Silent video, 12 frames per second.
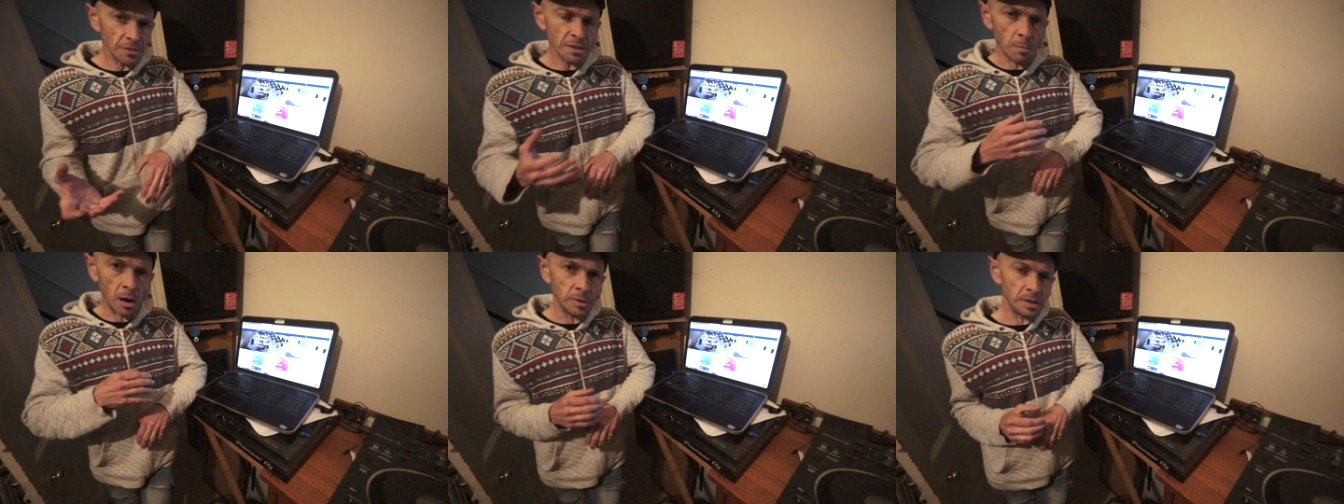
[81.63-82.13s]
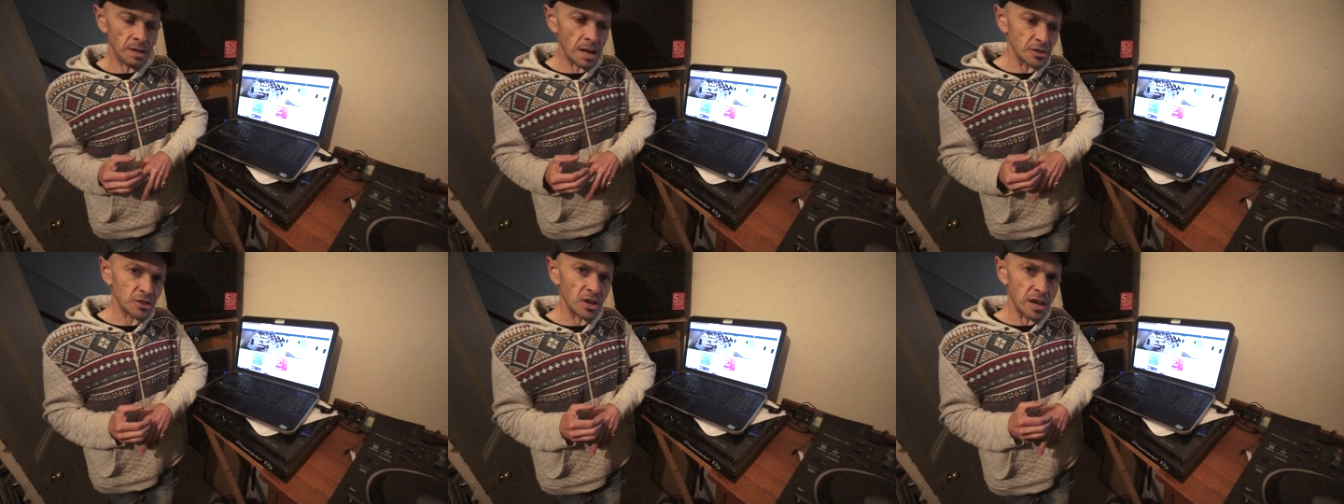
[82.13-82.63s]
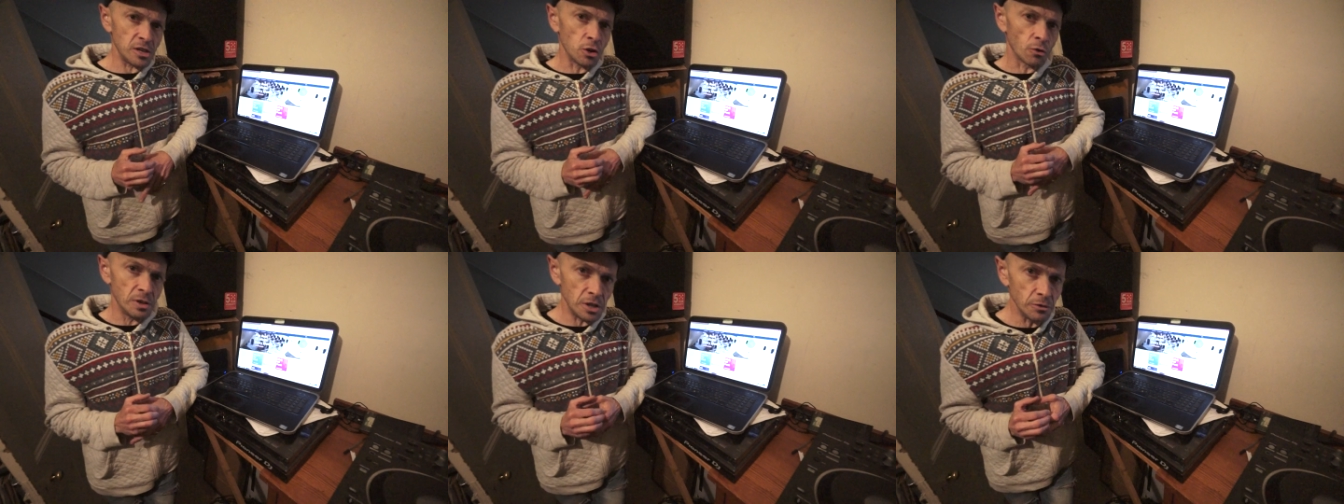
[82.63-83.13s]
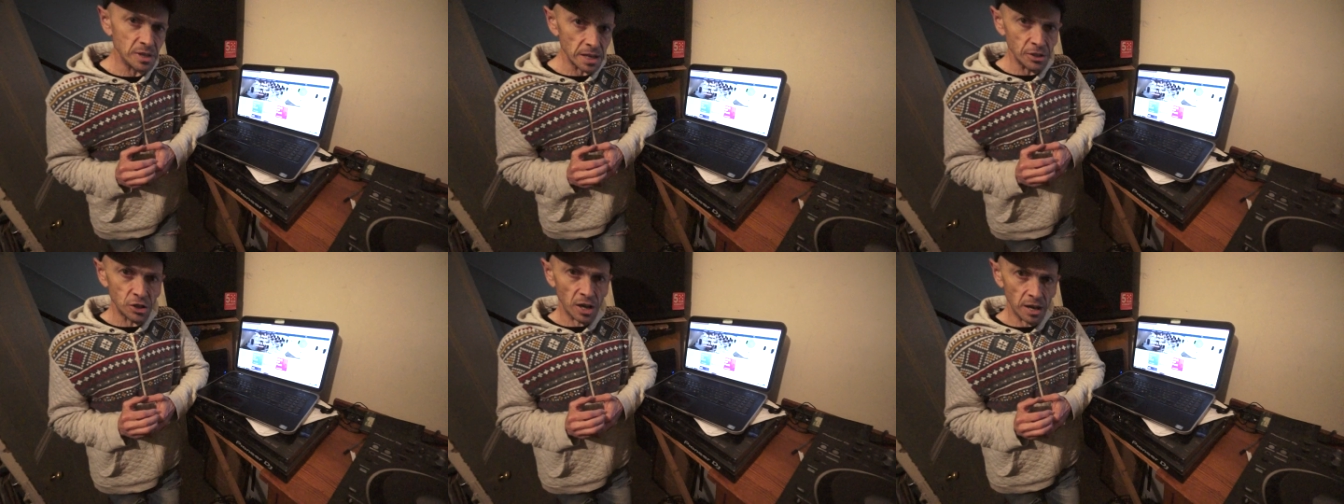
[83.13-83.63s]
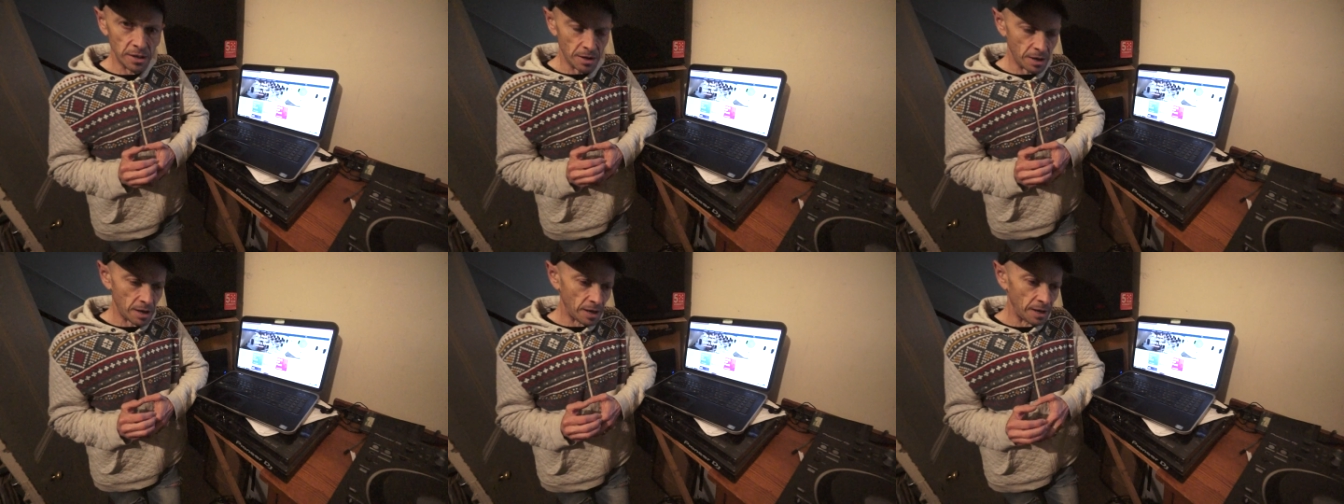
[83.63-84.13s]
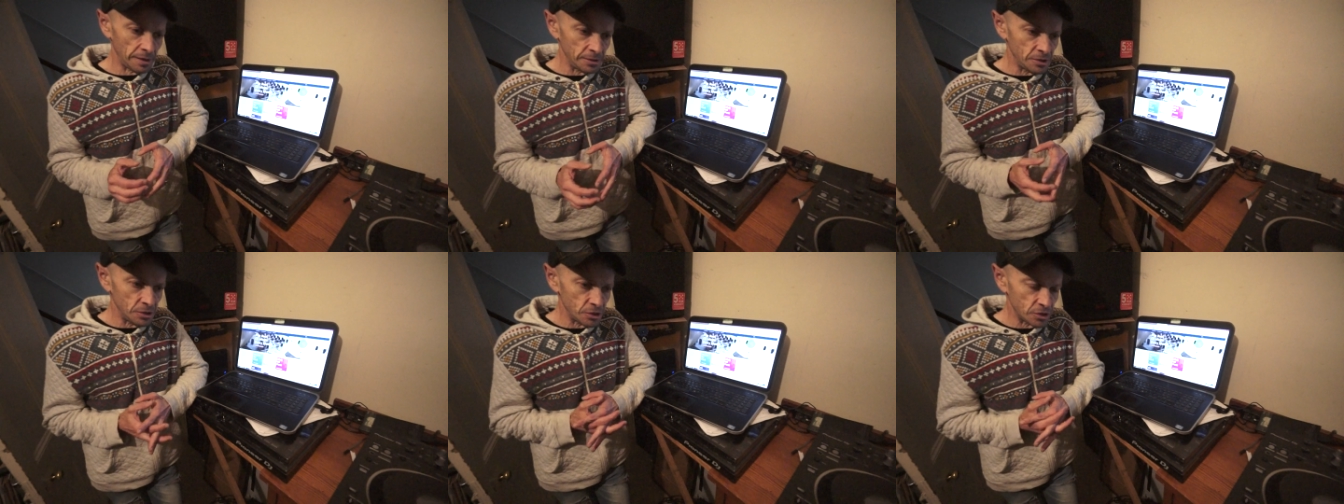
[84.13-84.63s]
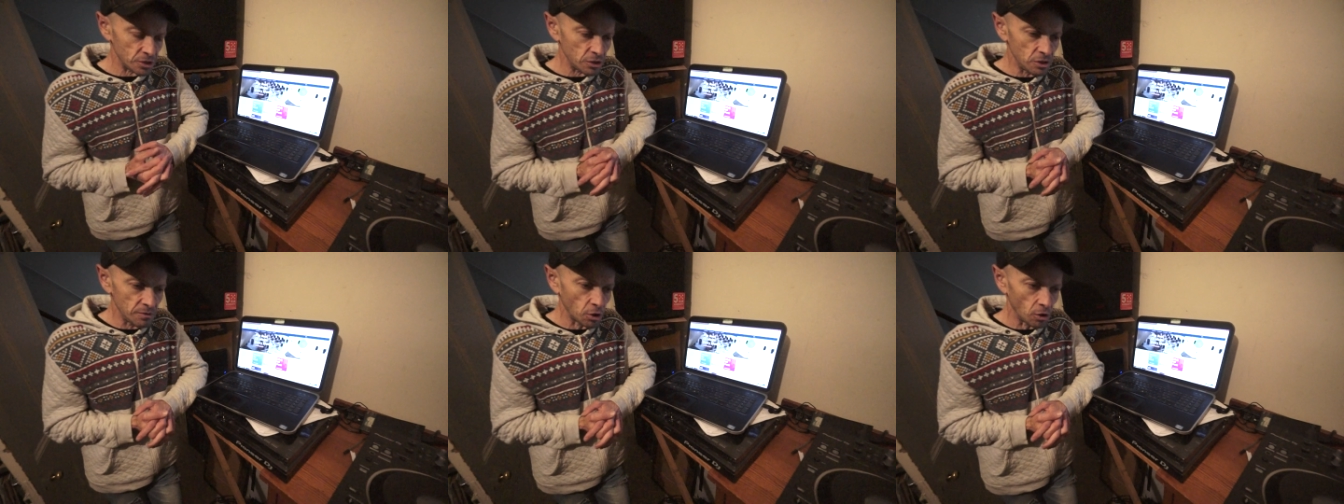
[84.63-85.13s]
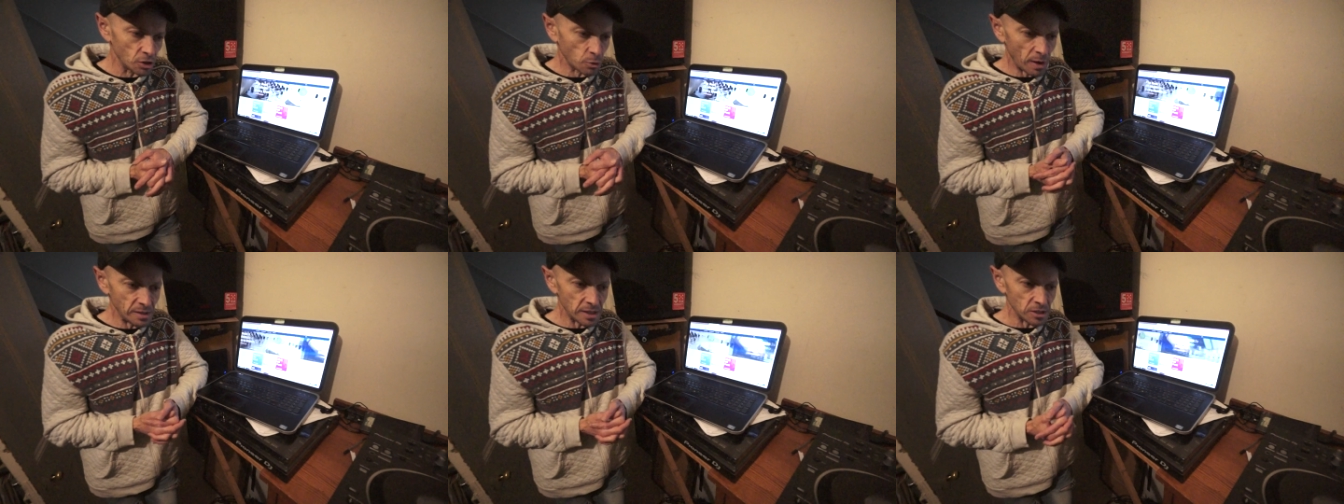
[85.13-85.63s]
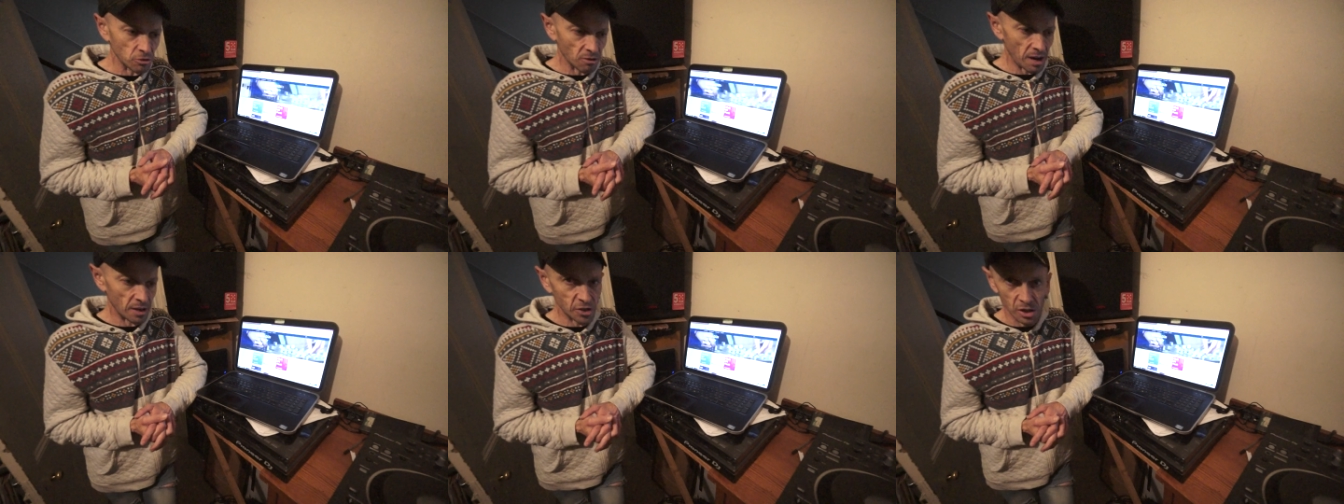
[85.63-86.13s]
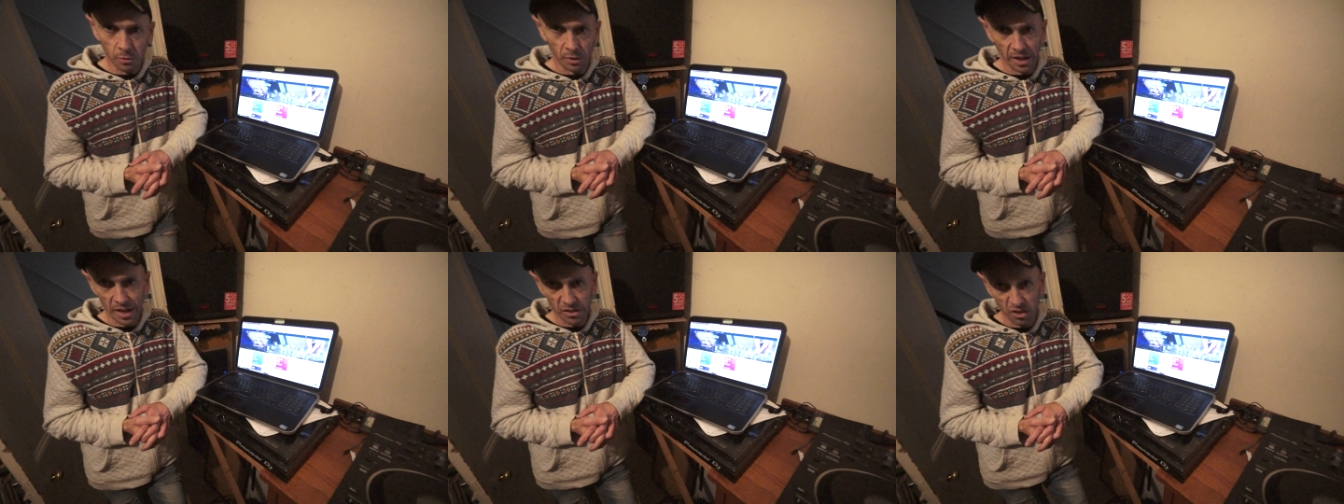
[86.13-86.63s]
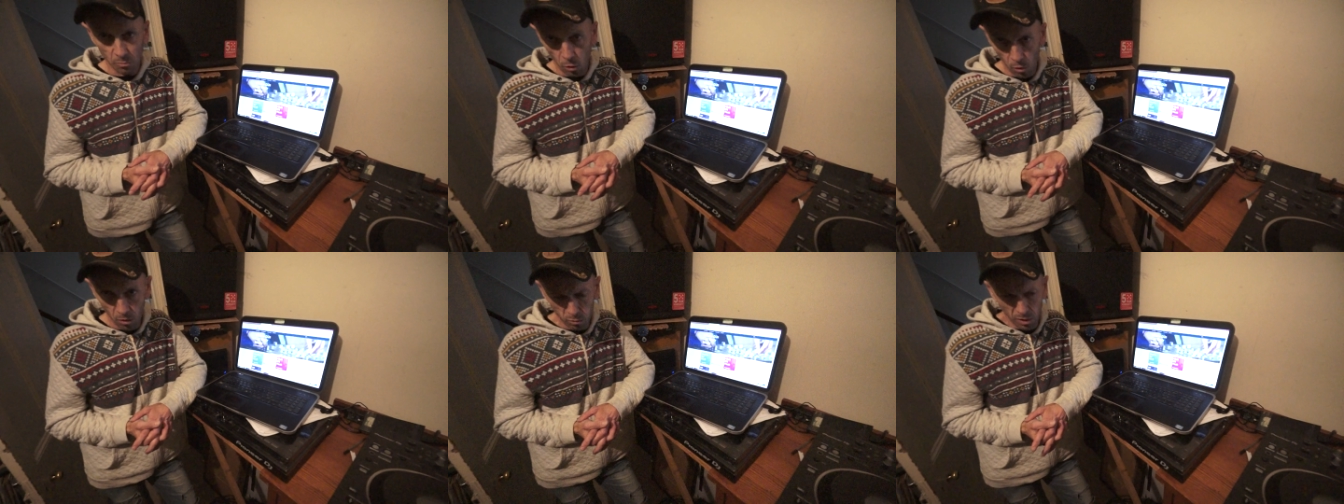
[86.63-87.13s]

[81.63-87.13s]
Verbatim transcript: at the moment, let's say you're a new DJ and you've got 20 tracks and you want to get some more.